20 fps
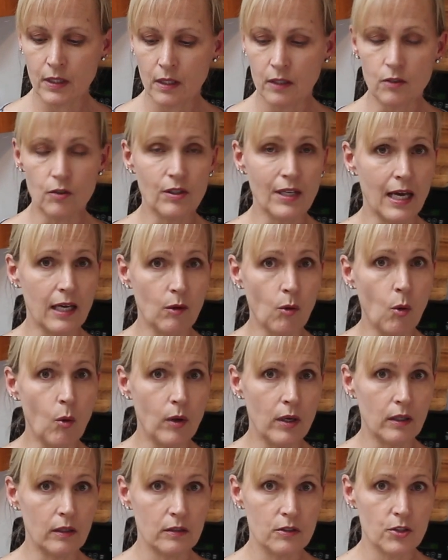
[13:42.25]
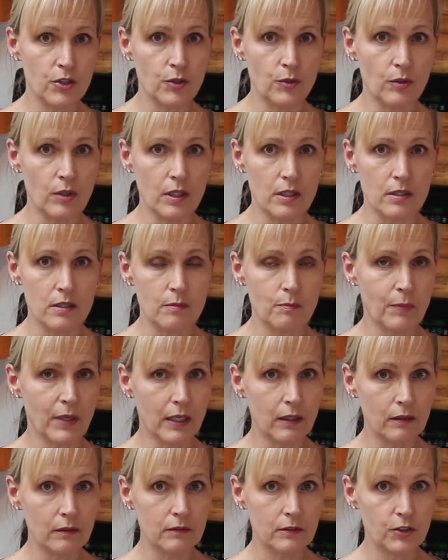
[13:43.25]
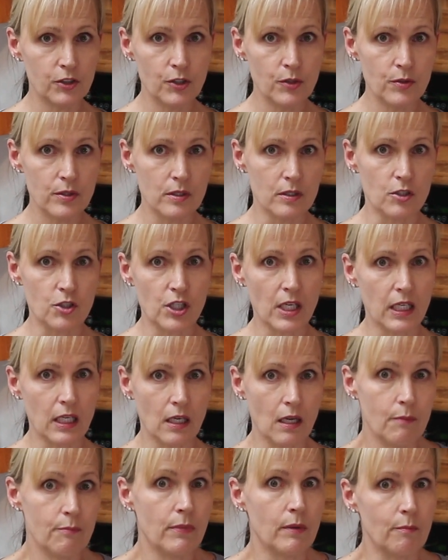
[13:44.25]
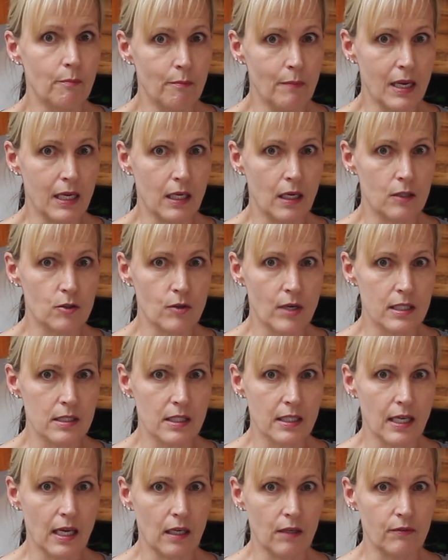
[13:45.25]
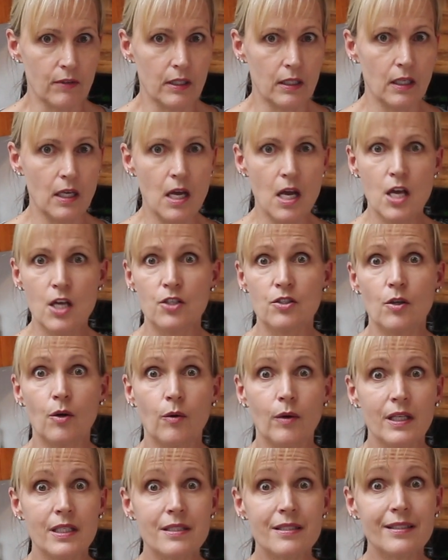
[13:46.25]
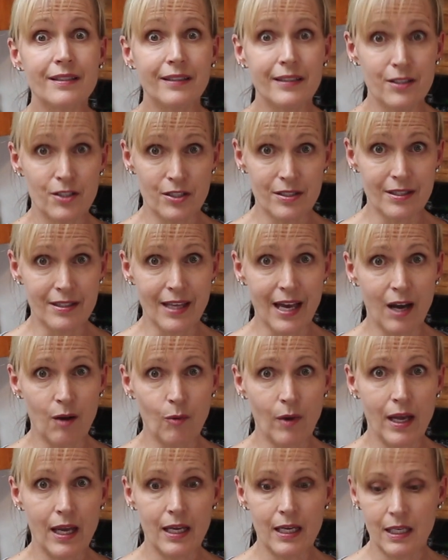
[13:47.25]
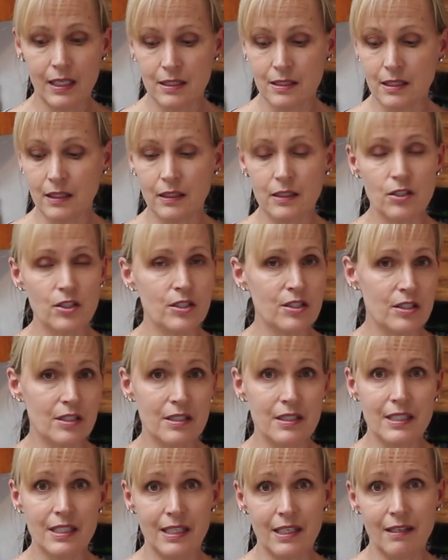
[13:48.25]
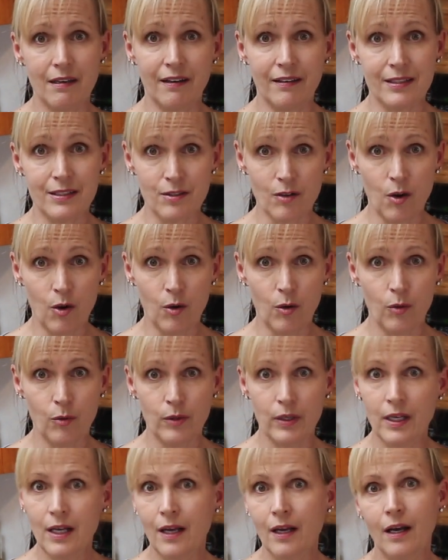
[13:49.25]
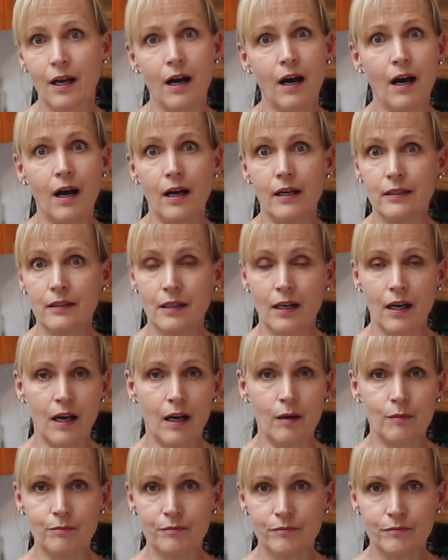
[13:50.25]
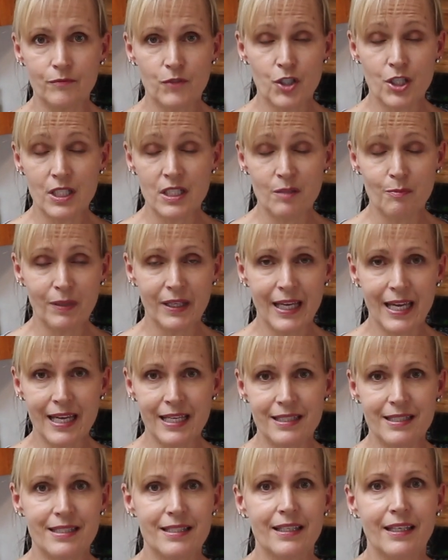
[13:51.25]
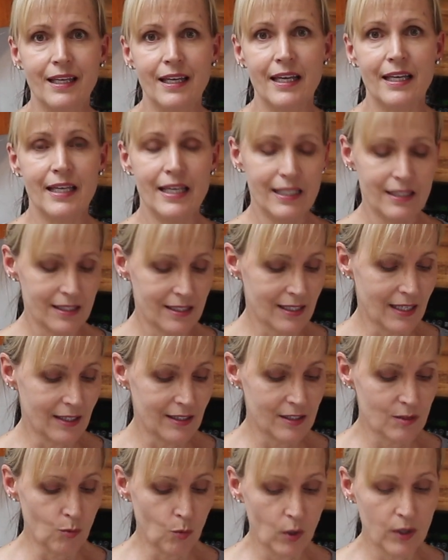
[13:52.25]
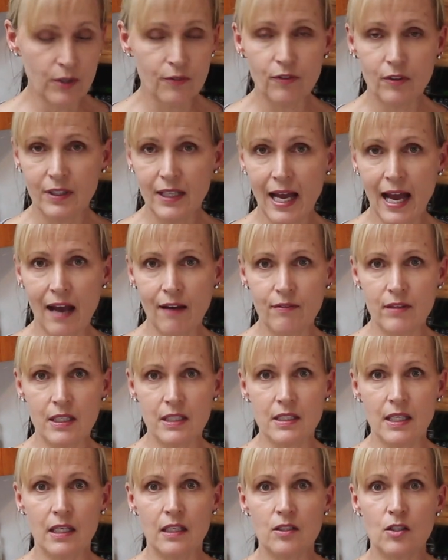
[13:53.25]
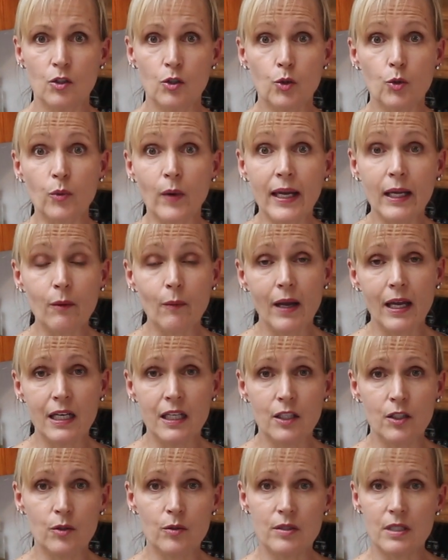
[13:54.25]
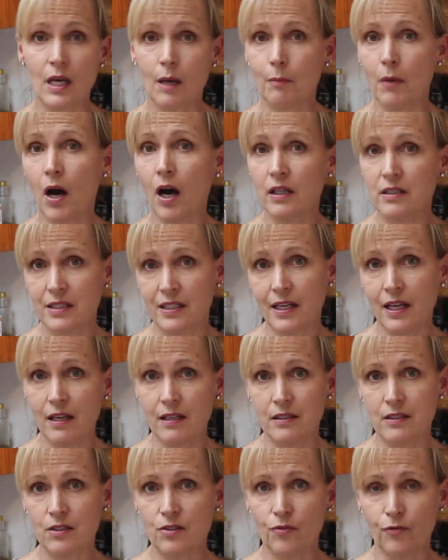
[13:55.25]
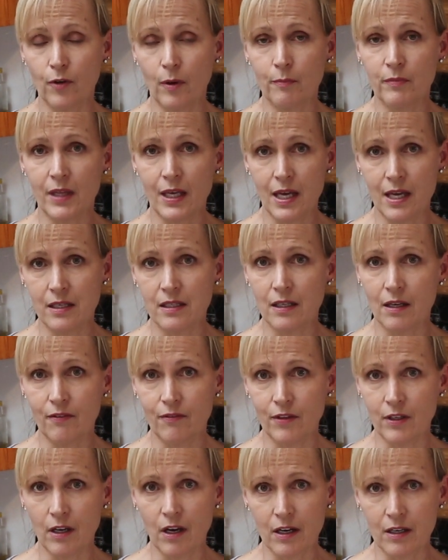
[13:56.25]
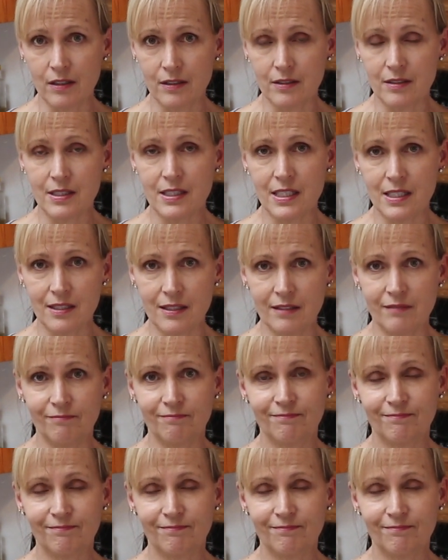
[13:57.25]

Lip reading: you can add oil to this pickle juice and shake it up and make a dressing out of it. So it's delicious that way. It's delicious just to eat on its own, on cheese plates. It's wonderful to have these, and it's a great way to use up odds and ends from the end of the garden season.